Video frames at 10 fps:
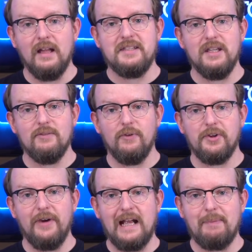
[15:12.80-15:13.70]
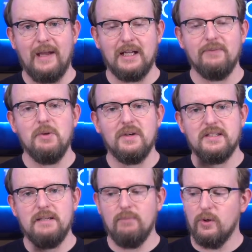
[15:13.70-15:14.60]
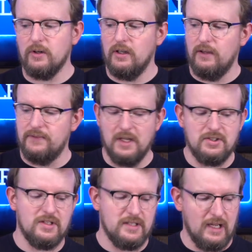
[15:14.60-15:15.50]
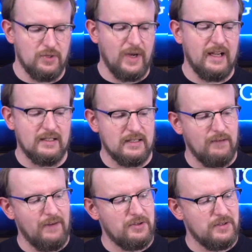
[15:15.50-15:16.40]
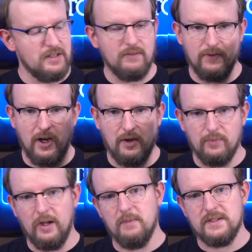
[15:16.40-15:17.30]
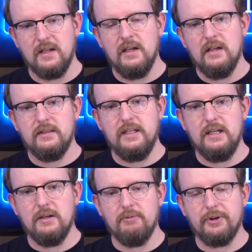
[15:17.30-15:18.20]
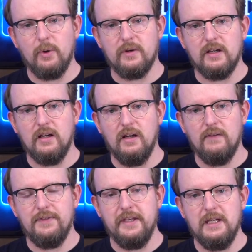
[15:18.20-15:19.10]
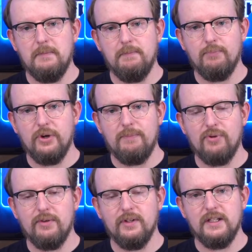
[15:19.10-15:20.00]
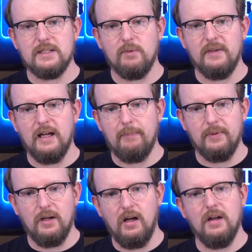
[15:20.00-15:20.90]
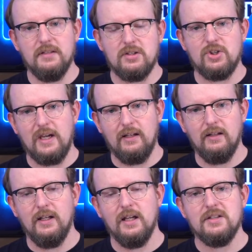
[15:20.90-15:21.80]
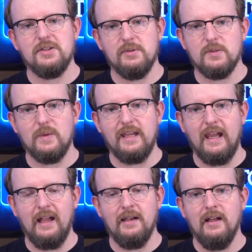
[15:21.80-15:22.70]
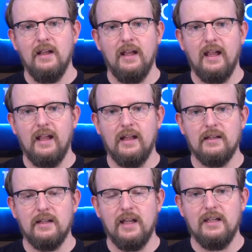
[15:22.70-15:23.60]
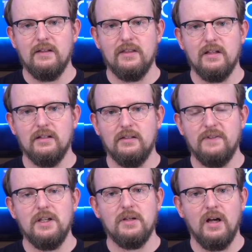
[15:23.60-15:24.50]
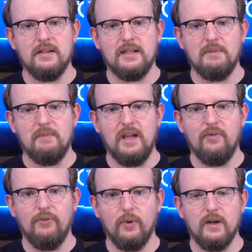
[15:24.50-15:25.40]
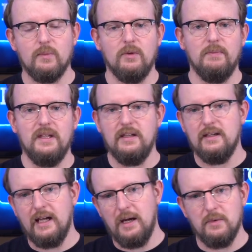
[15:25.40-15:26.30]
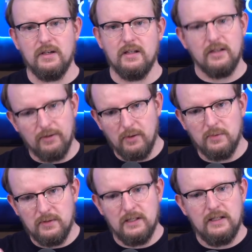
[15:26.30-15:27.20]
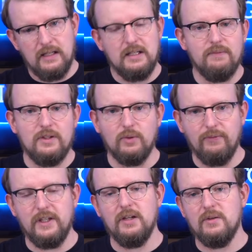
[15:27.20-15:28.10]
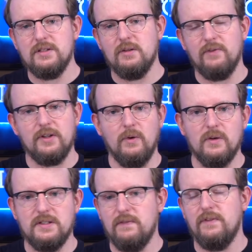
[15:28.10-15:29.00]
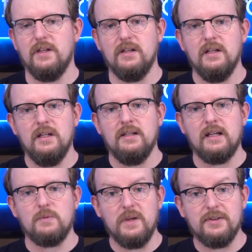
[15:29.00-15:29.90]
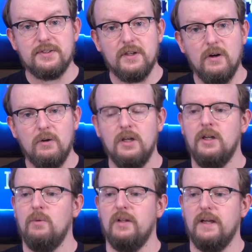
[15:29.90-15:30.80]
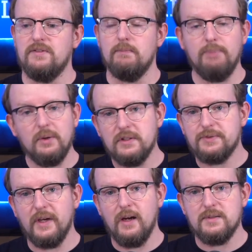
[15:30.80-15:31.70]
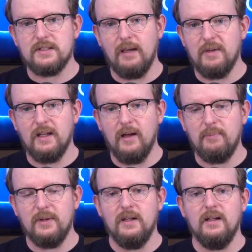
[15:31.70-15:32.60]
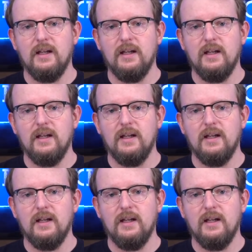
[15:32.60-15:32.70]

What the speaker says: That's it for the Crack-A-Pack. If you want to see more of Dungeons & Dragons Adventures in the Forgotten Realms, the recording of the pre-release will be up on this channel as soon as we can, and any of the video content we made for it will be out in their own individual videos over the course of the next week or so. We'll have some bonus rounds coming up.